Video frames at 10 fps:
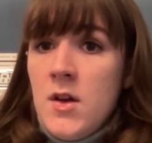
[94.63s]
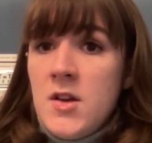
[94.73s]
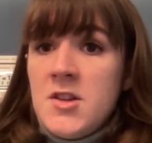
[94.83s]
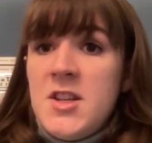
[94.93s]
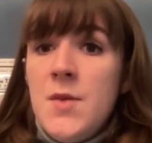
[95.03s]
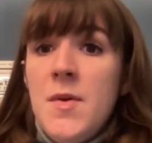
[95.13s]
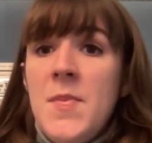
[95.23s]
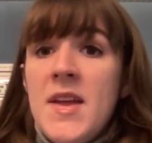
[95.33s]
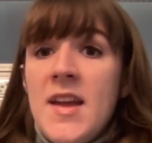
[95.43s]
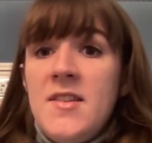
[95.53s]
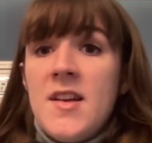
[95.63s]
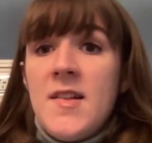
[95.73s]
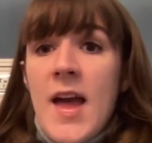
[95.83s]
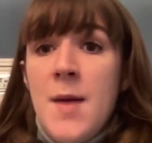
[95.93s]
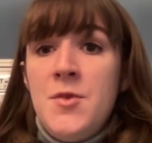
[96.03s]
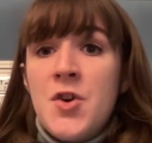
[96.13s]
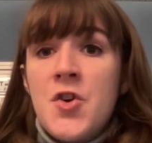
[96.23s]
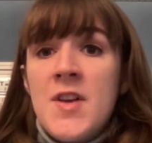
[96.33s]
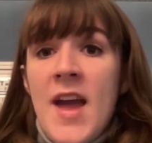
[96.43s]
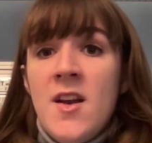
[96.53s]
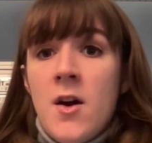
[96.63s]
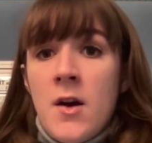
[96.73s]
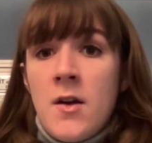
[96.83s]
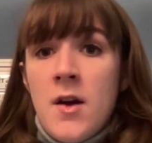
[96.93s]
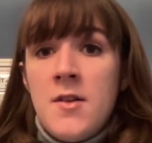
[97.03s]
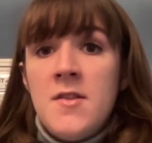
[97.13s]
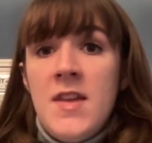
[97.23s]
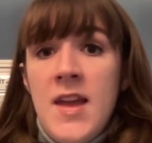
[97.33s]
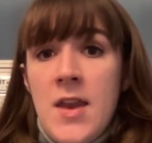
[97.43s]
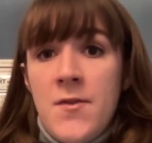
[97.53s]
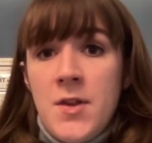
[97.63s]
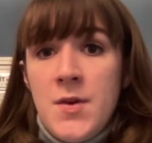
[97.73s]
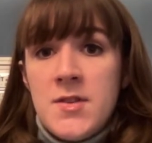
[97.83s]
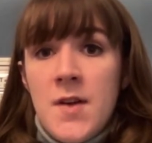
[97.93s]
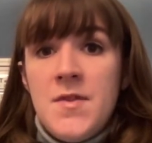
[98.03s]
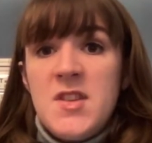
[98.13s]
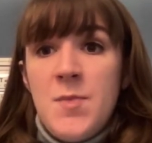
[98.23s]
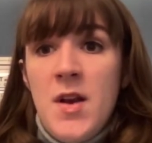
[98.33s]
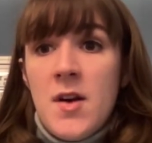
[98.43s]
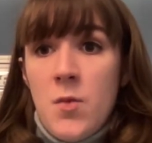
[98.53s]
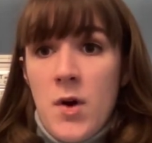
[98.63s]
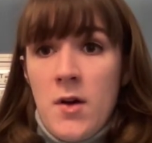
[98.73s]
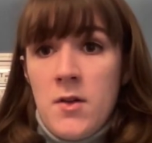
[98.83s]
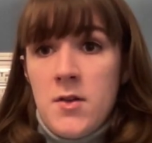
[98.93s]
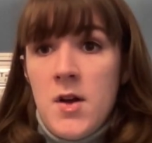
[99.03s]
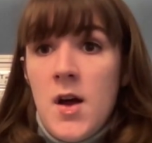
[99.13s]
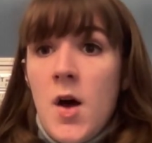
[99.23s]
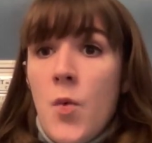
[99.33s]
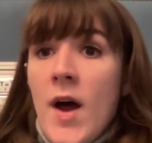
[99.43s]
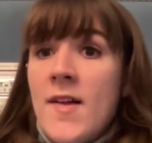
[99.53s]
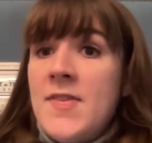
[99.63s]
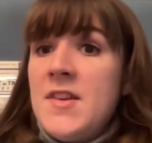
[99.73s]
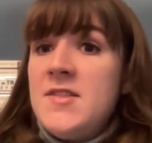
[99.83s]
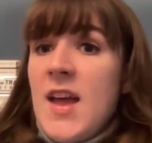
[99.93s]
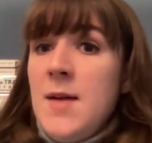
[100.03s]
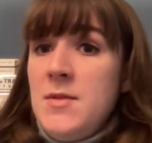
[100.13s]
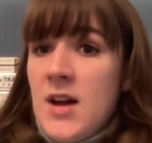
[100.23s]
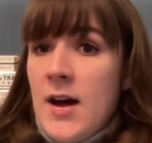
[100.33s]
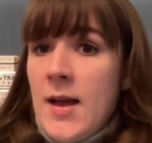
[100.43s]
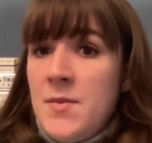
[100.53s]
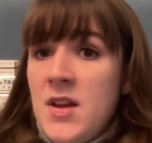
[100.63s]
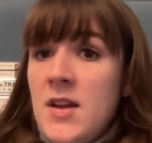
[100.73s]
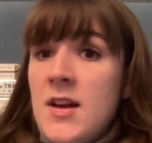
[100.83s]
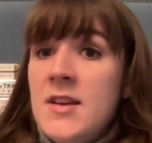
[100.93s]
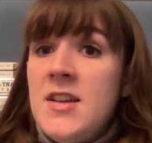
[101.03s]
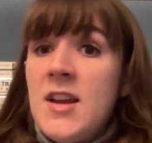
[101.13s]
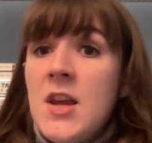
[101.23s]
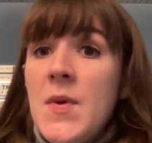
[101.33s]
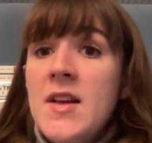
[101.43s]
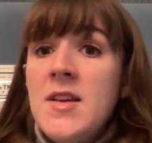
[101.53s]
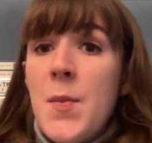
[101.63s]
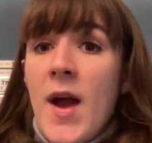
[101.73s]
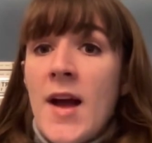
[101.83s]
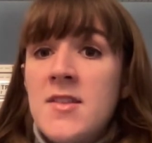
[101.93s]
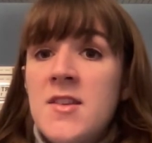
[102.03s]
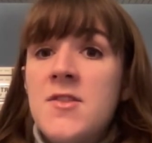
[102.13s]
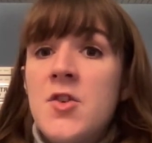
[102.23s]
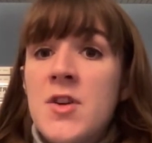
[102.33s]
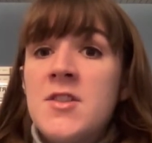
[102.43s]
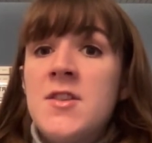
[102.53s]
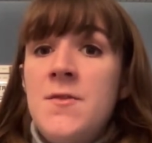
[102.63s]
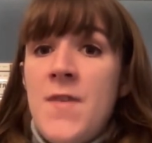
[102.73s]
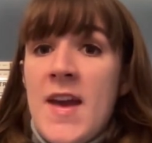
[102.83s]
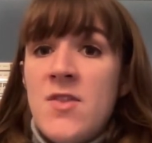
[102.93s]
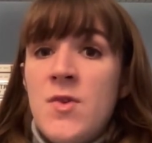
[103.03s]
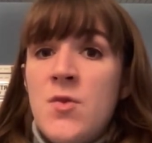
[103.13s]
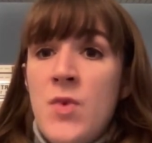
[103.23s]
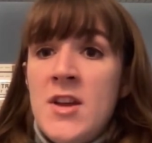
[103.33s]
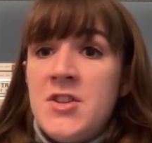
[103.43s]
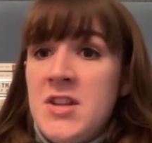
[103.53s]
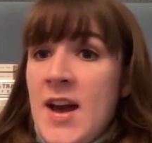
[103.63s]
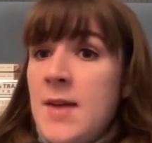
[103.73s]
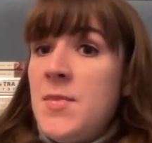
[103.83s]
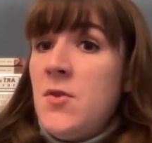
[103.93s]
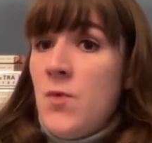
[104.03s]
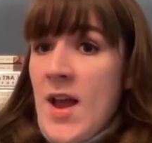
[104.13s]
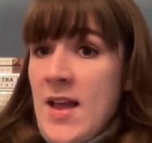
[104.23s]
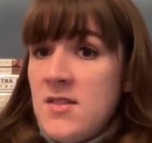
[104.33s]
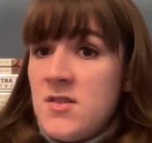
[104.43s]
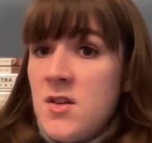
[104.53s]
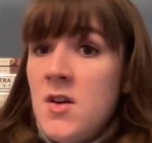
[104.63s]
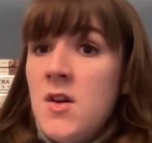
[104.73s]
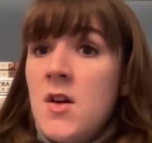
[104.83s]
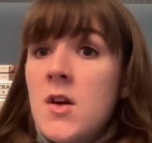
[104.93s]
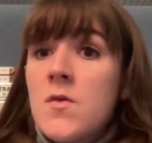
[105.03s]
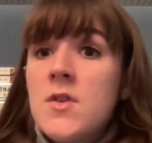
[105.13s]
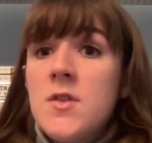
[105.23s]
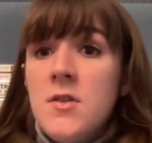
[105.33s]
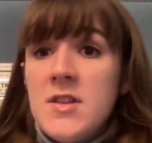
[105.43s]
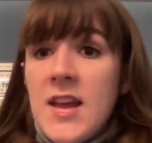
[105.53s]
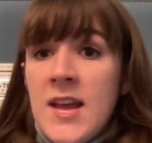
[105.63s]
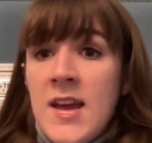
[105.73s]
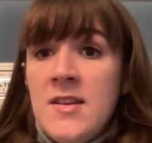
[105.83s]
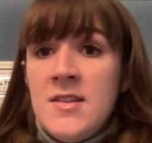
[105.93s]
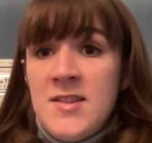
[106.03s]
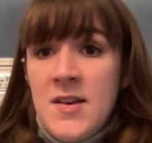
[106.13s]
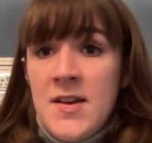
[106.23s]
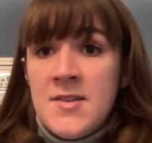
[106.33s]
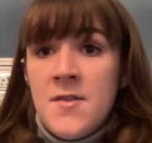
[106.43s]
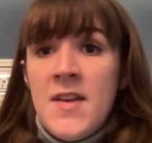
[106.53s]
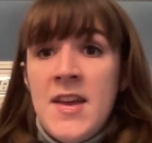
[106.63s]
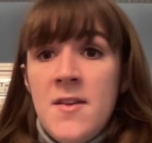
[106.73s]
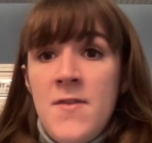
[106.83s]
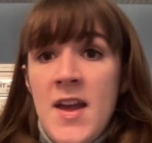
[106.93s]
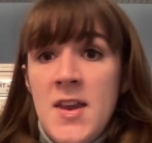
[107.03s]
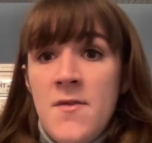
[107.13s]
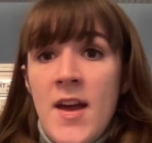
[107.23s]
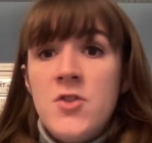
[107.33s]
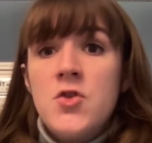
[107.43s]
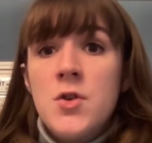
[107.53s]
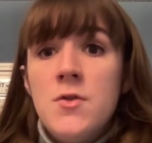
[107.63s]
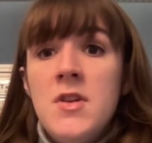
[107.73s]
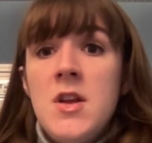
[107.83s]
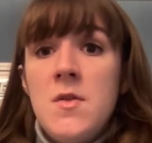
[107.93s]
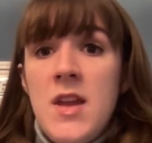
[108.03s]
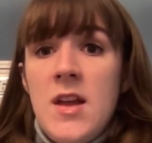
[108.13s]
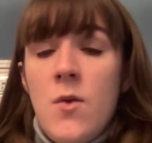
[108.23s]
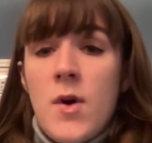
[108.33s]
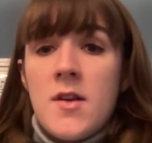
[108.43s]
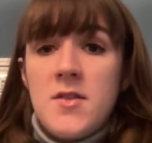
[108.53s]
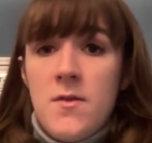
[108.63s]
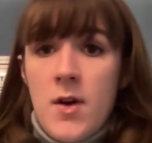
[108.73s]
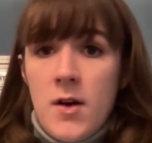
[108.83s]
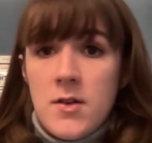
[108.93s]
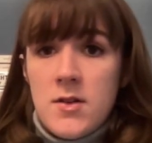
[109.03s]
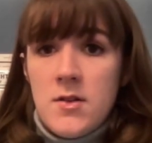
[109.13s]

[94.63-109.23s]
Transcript: She would begin to claim to create art under the influence of the spirit world, while at the same time continuing to practice the Christian faith with which she had been raised, resulting in a series of innovative and truly unique works of art.